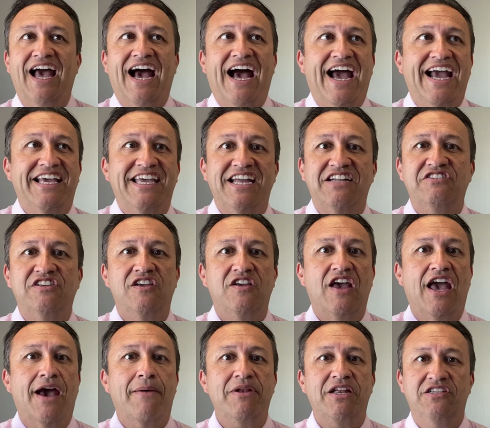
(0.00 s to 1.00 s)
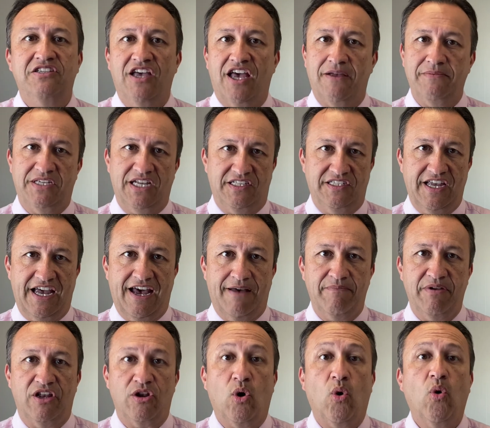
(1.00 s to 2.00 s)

I can't tell you how many times that's happened.